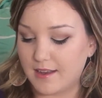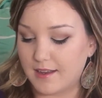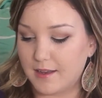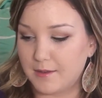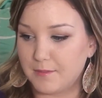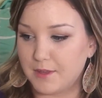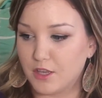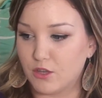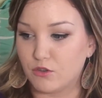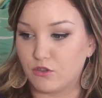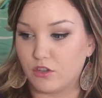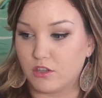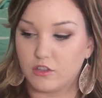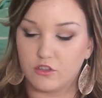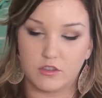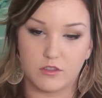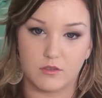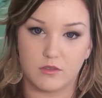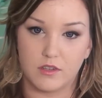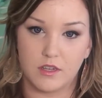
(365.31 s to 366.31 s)
I usually
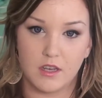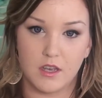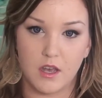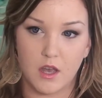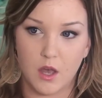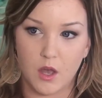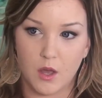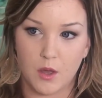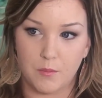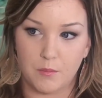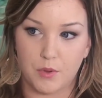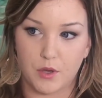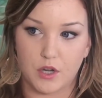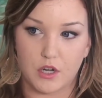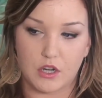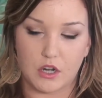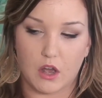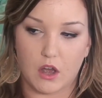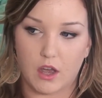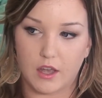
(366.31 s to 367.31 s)
just put
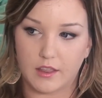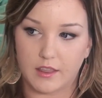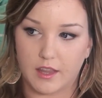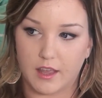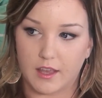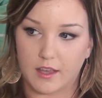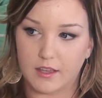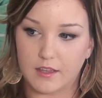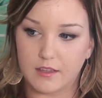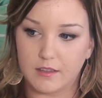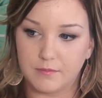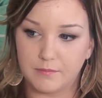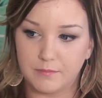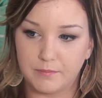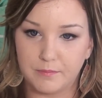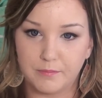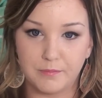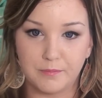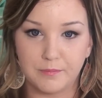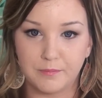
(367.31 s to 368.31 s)
it on like
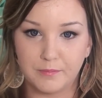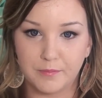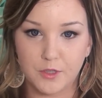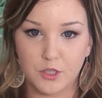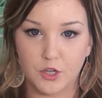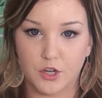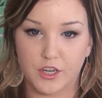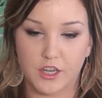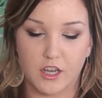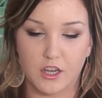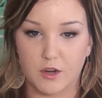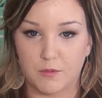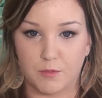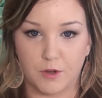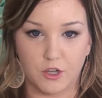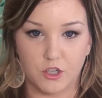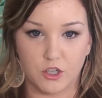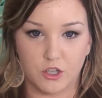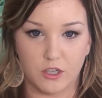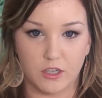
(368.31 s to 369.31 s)
during a
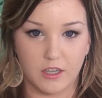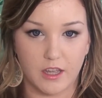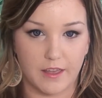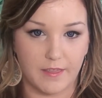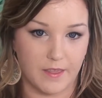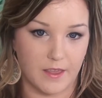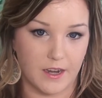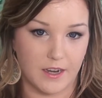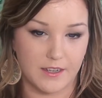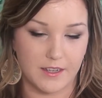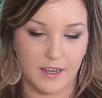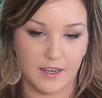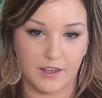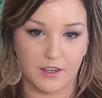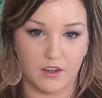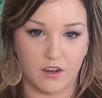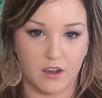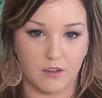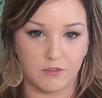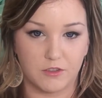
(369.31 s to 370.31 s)
commercial and then I take
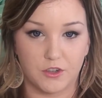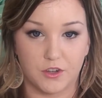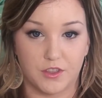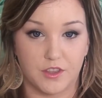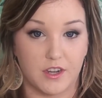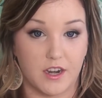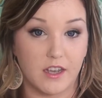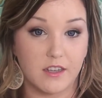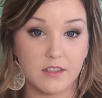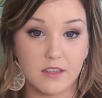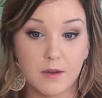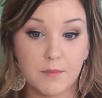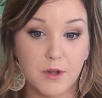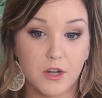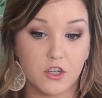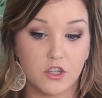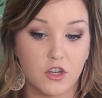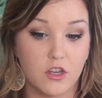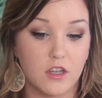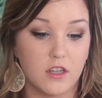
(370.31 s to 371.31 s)
it off during the next
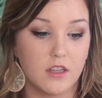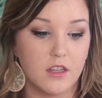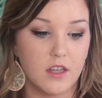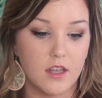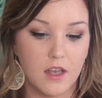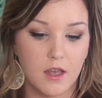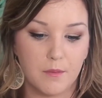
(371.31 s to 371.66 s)
commercial.